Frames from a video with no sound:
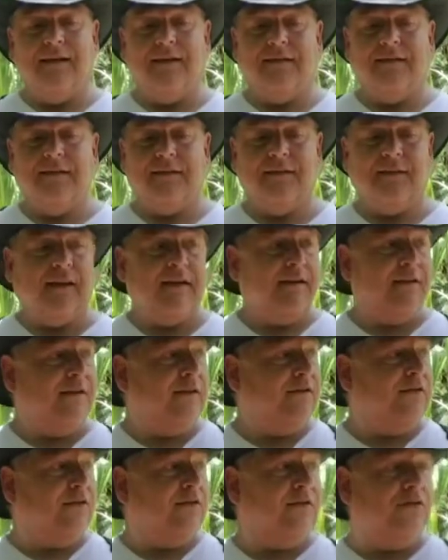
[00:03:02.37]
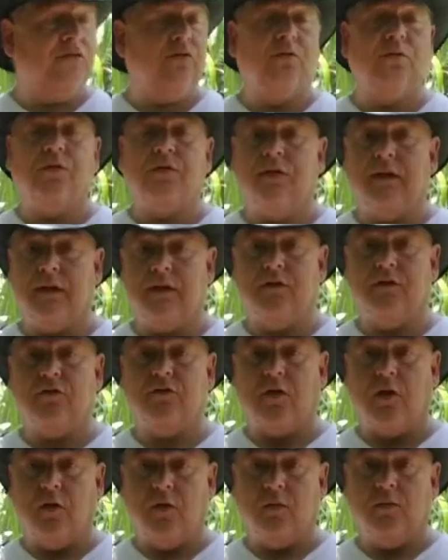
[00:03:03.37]
decided to just do
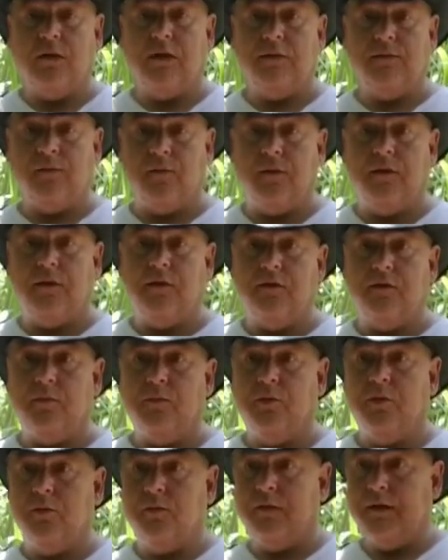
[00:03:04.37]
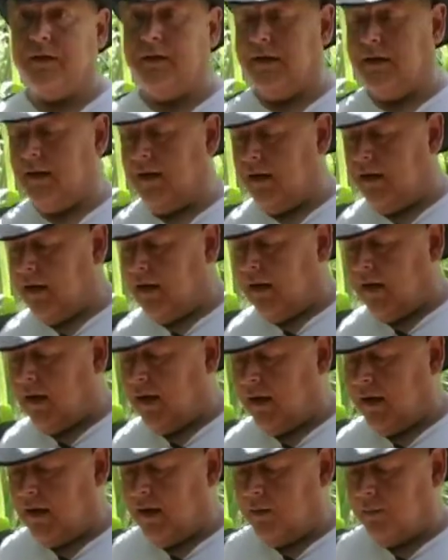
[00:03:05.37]
theaters only for this movie,
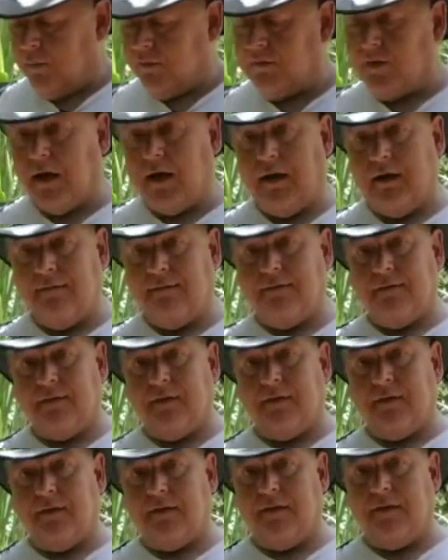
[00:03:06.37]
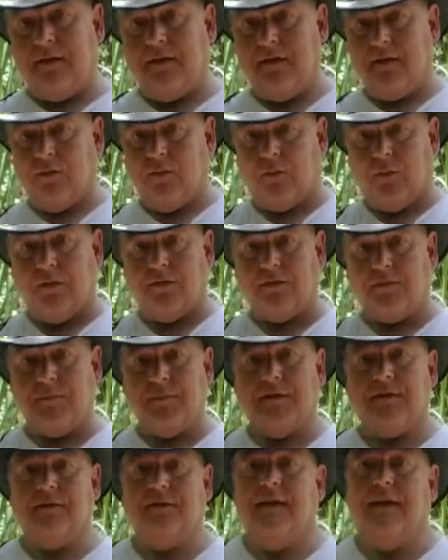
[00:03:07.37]
which I feel was a
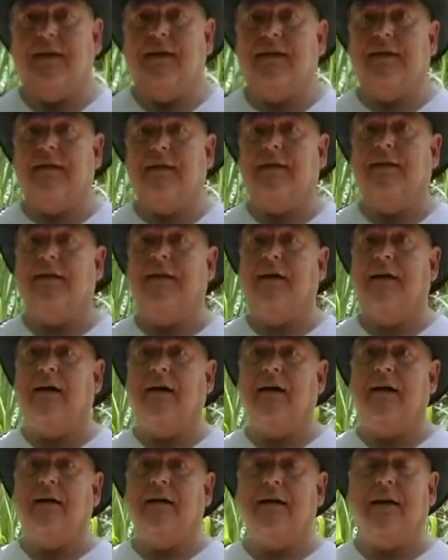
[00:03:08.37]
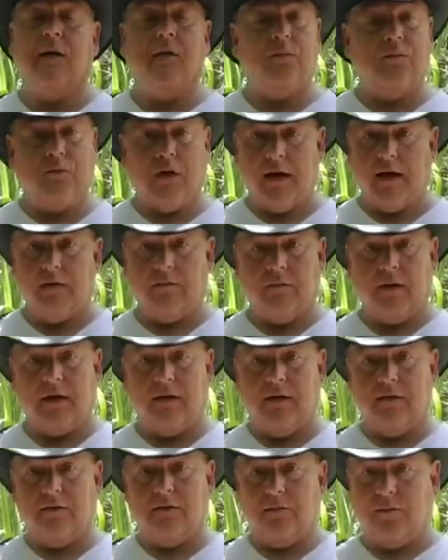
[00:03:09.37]
mistake. Now, Ryan
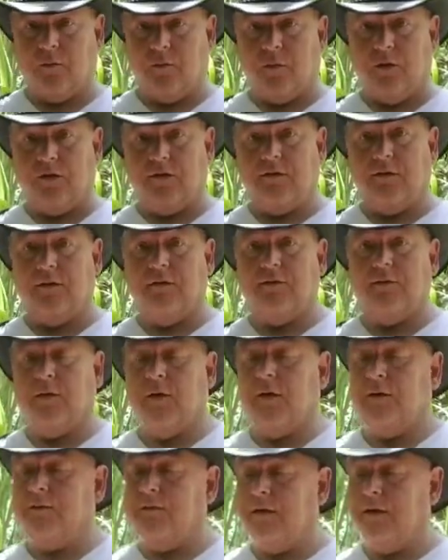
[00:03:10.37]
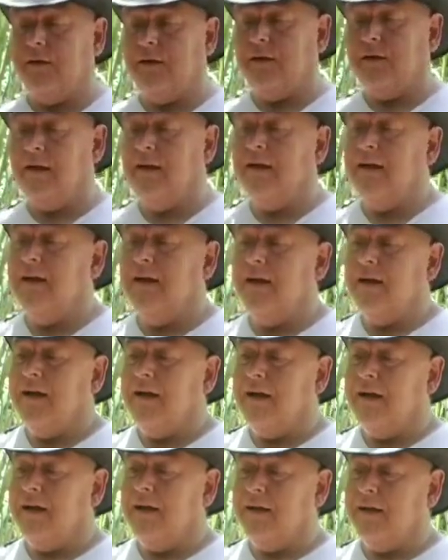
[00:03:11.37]
Reynolds, of course, is very funny.
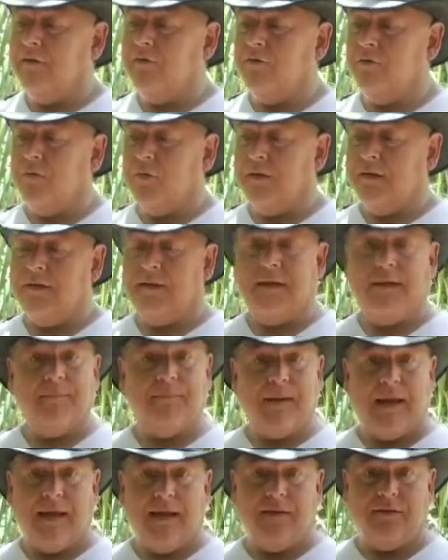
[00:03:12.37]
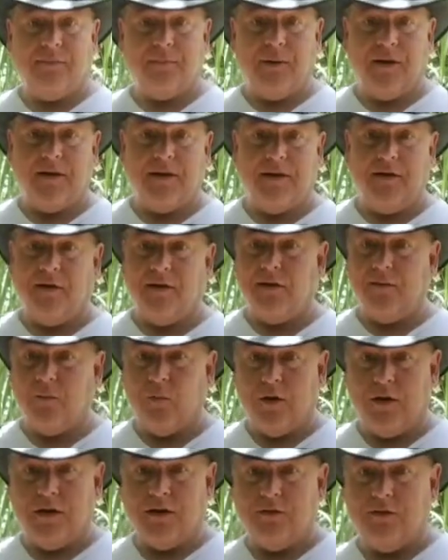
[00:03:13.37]
I enjoyed The Hitman's Bodyguard
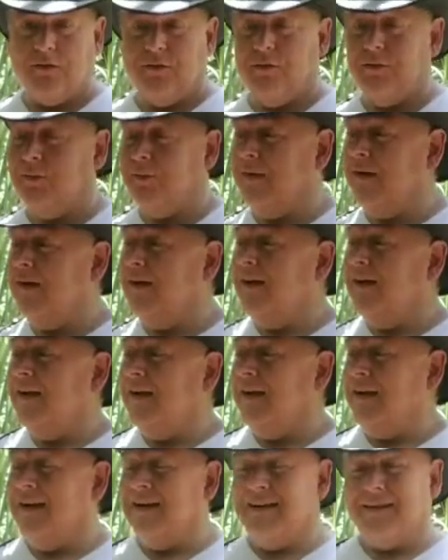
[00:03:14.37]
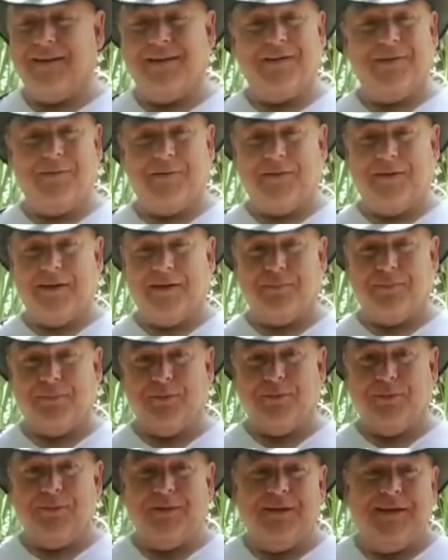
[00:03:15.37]
1 and 2.
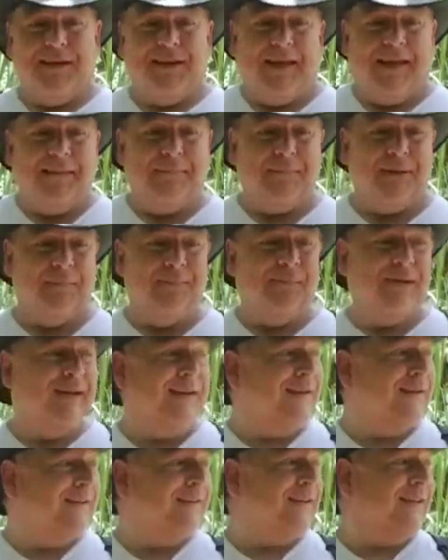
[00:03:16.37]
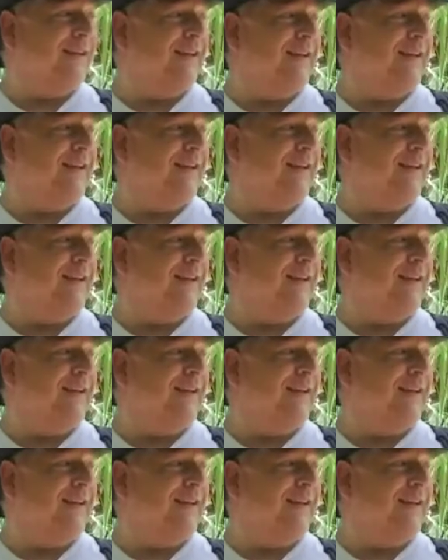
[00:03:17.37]
Deadpool, he can't be beat.